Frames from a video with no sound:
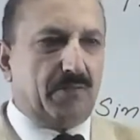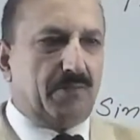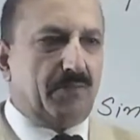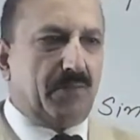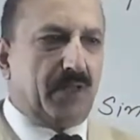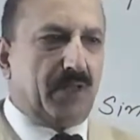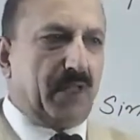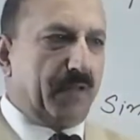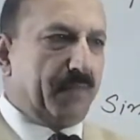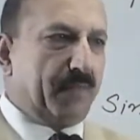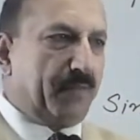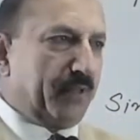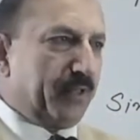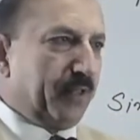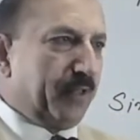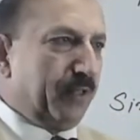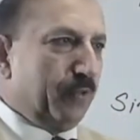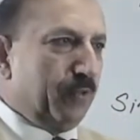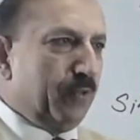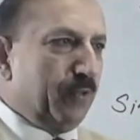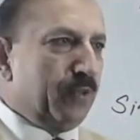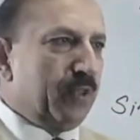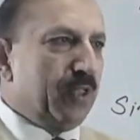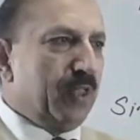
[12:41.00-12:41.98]

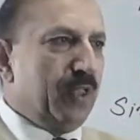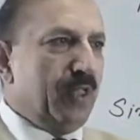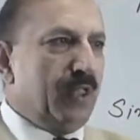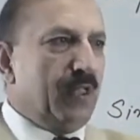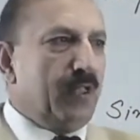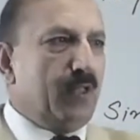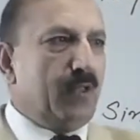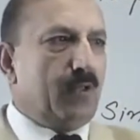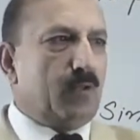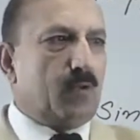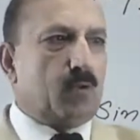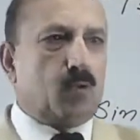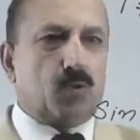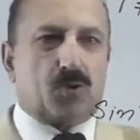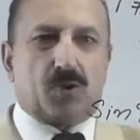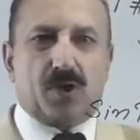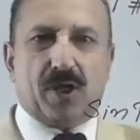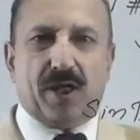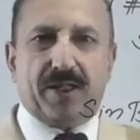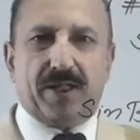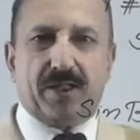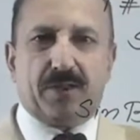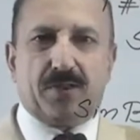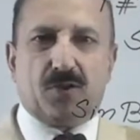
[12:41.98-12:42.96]
hypotenuse,
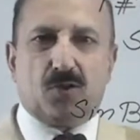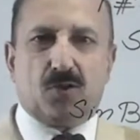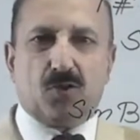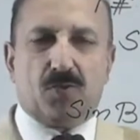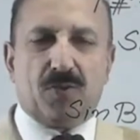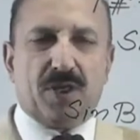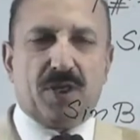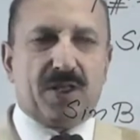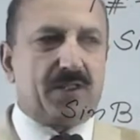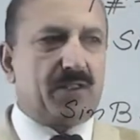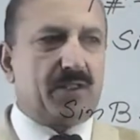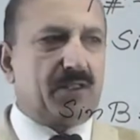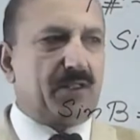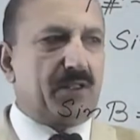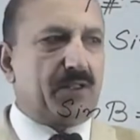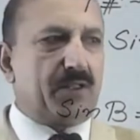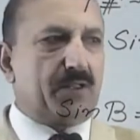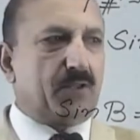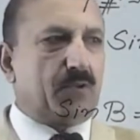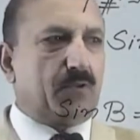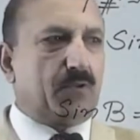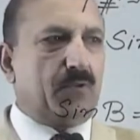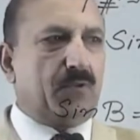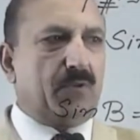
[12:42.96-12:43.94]
cosine trigonometric
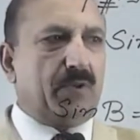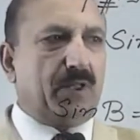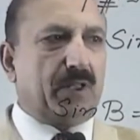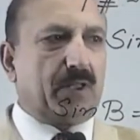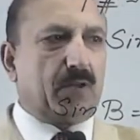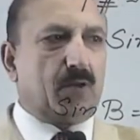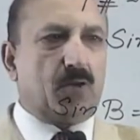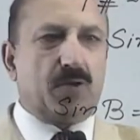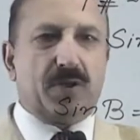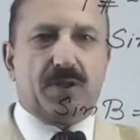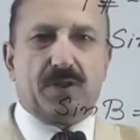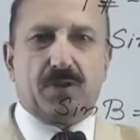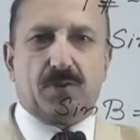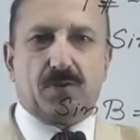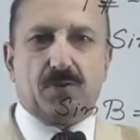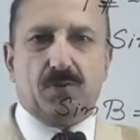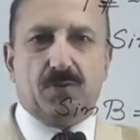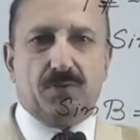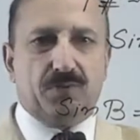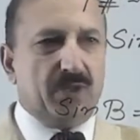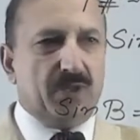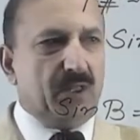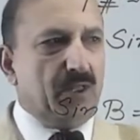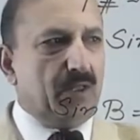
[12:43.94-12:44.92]
ratio according
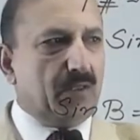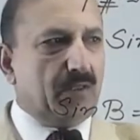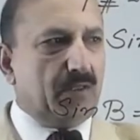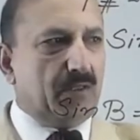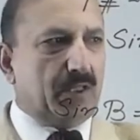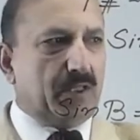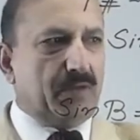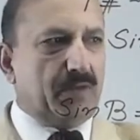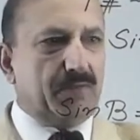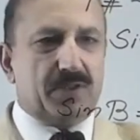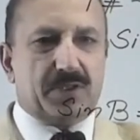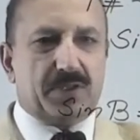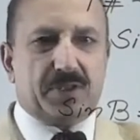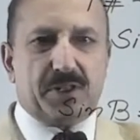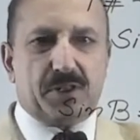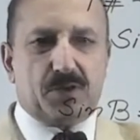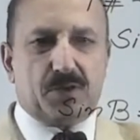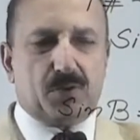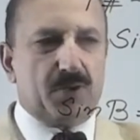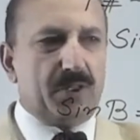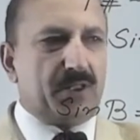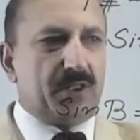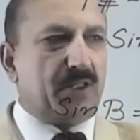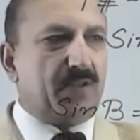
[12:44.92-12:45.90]
to the given
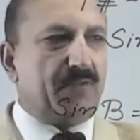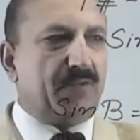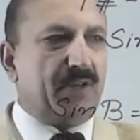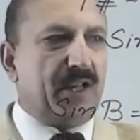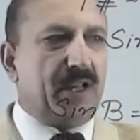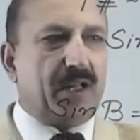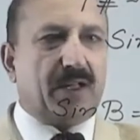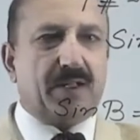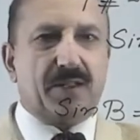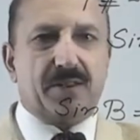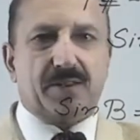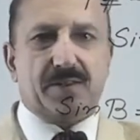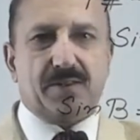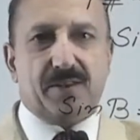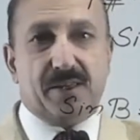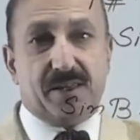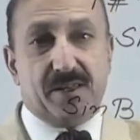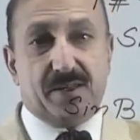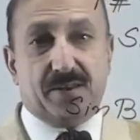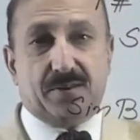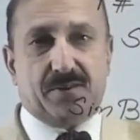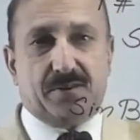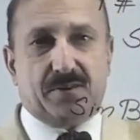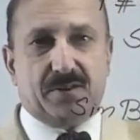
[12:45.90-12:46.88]
situation when angle A
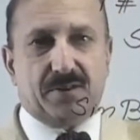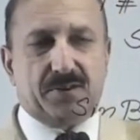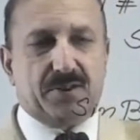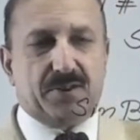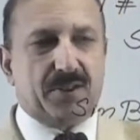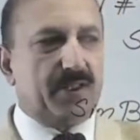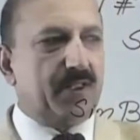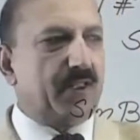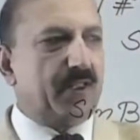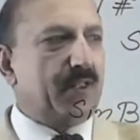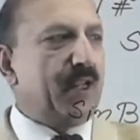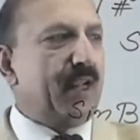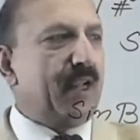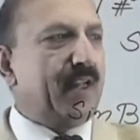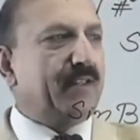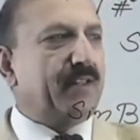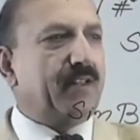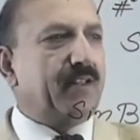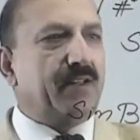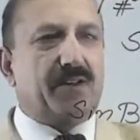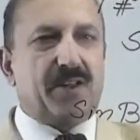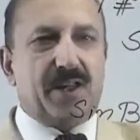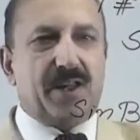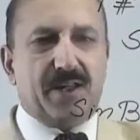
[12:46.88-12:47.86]
is considered, and
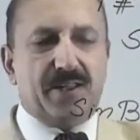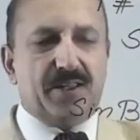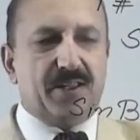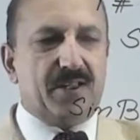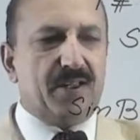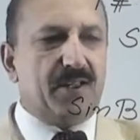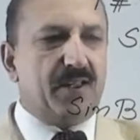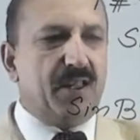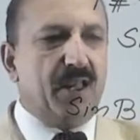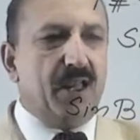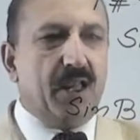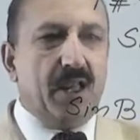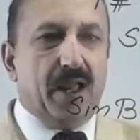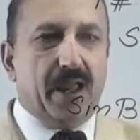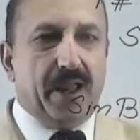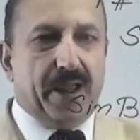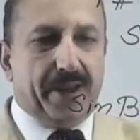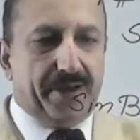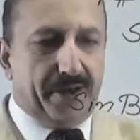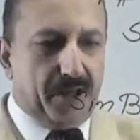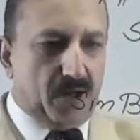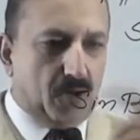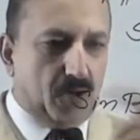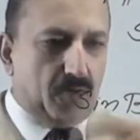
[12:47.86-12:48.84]
then tangent.
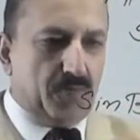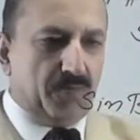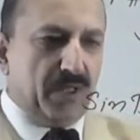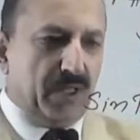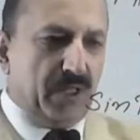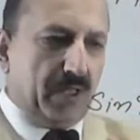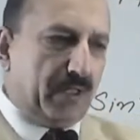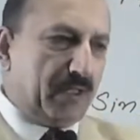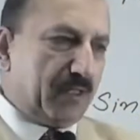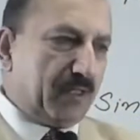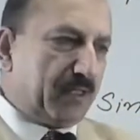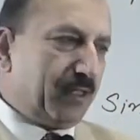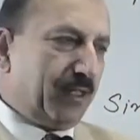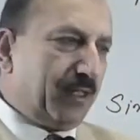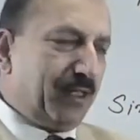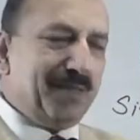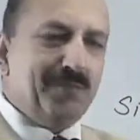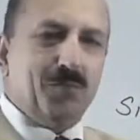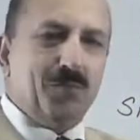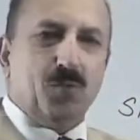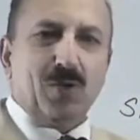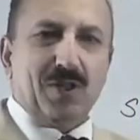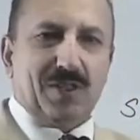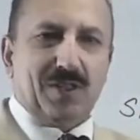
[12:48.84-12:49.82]
And now in the
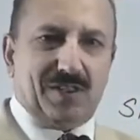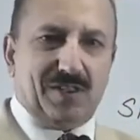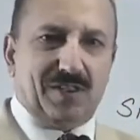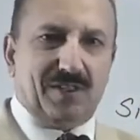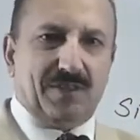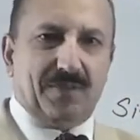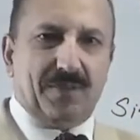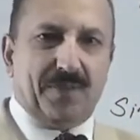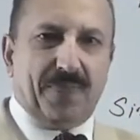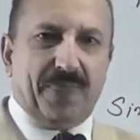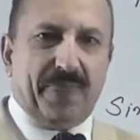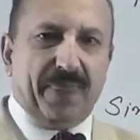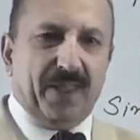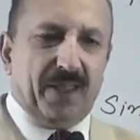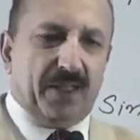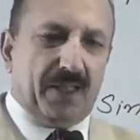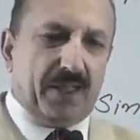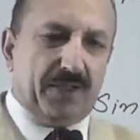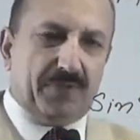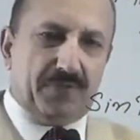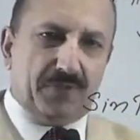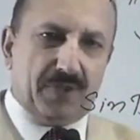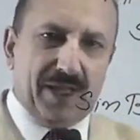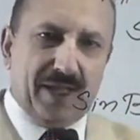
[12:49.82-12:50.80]
same question,
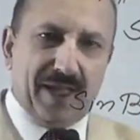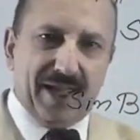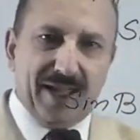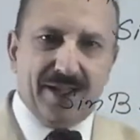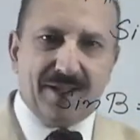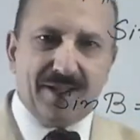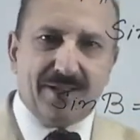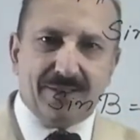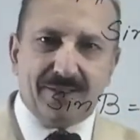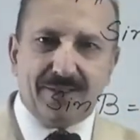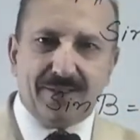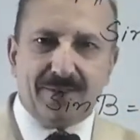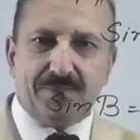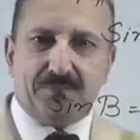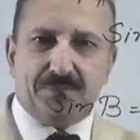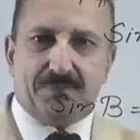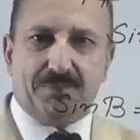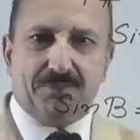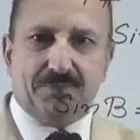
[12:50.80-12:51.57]
if the angle